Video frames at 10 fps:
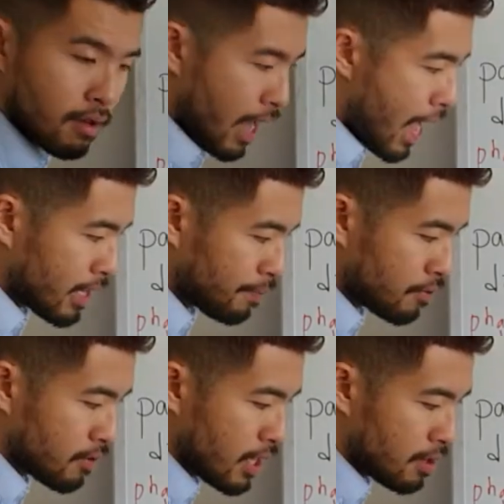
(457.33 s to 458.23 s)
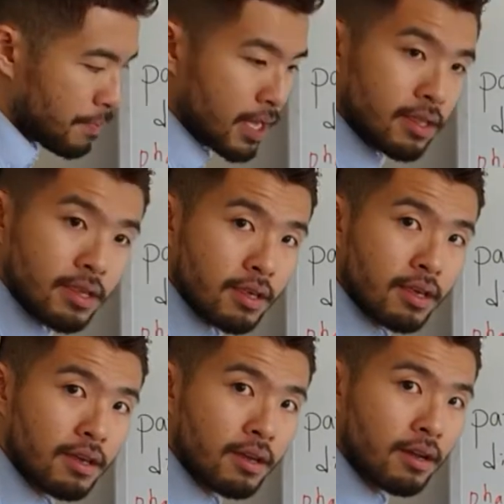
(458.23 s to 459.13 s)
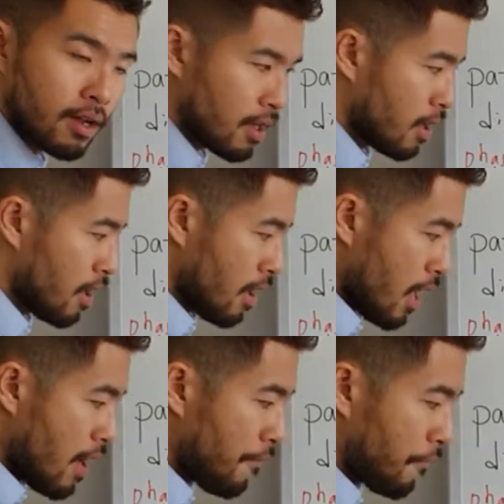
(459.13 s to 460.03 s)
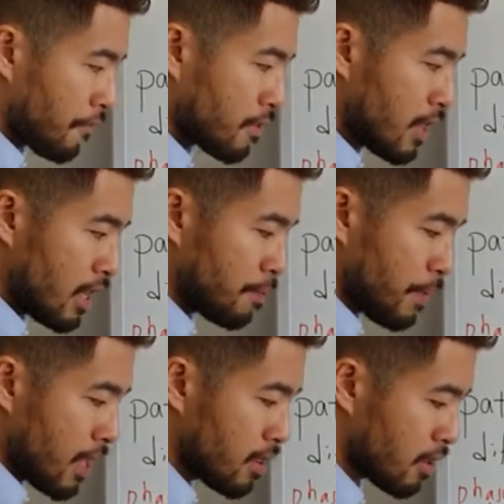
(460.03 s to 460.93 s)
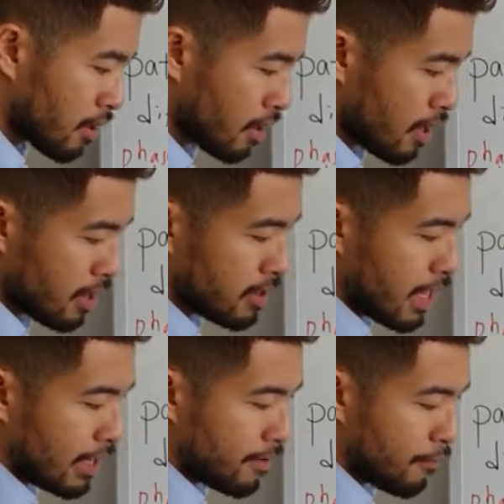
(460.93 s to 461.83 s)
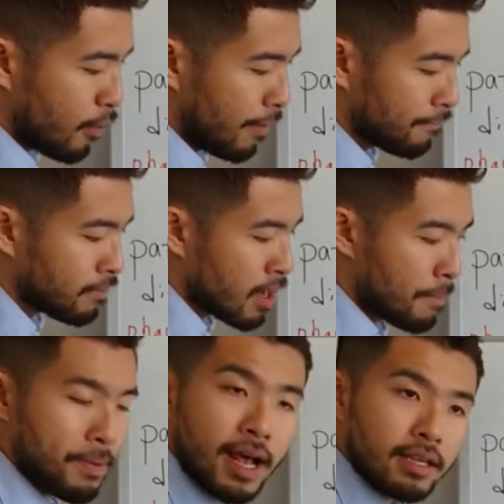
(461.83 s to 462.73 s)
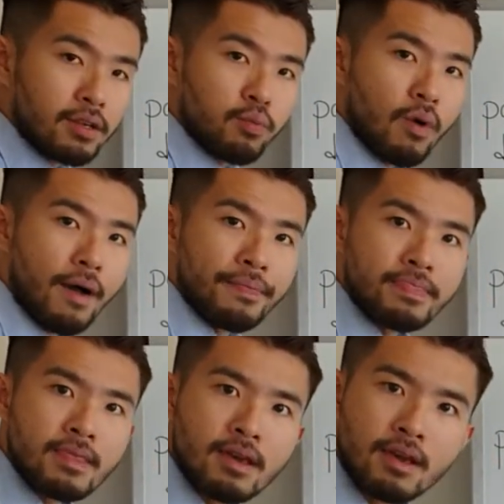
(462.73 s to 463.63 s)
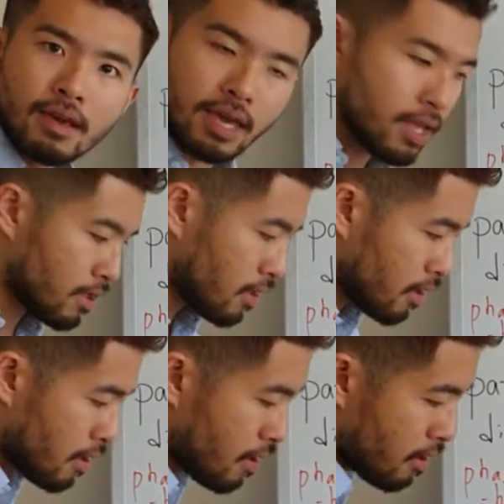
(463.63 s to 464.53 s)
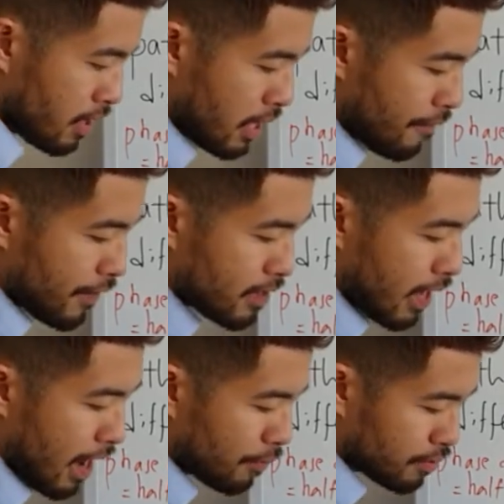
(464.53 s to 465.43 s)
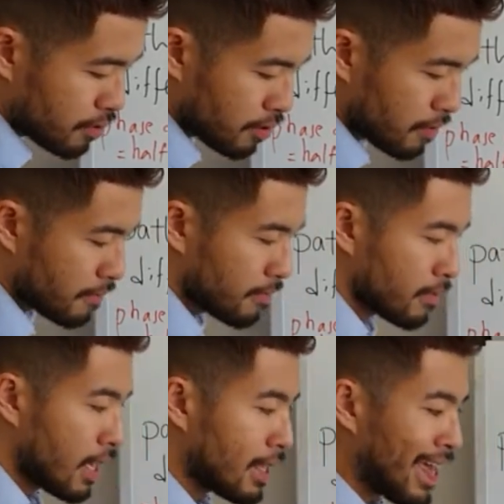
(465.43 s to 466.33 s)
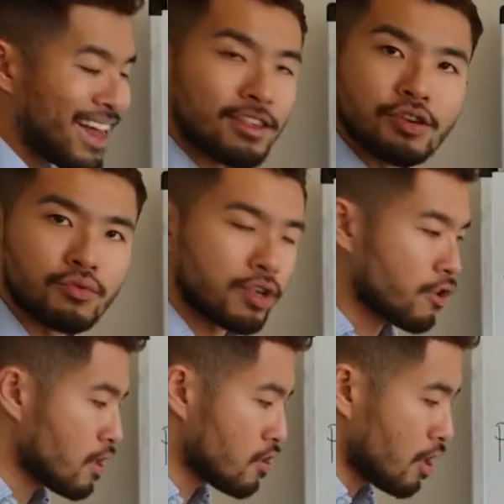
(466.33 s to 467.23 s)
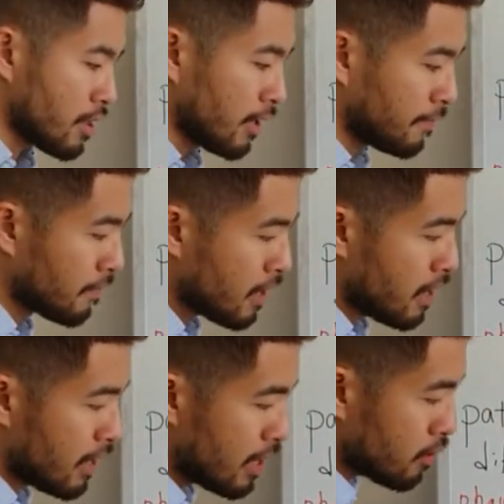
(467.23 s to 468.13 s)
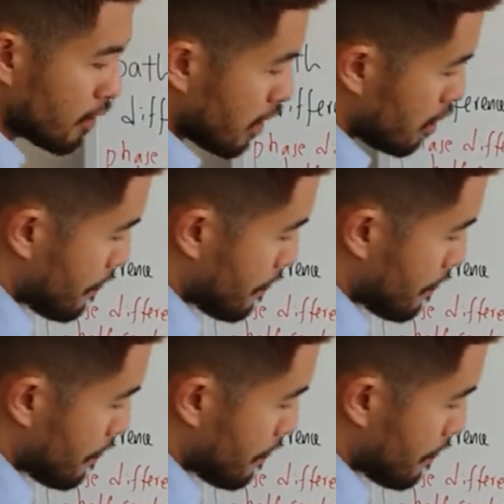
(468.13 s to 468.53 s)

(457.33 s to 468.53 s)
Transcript: add up to this bit. If this bit is -1 plus 1, it evens out. It cancels each other. Let's look at this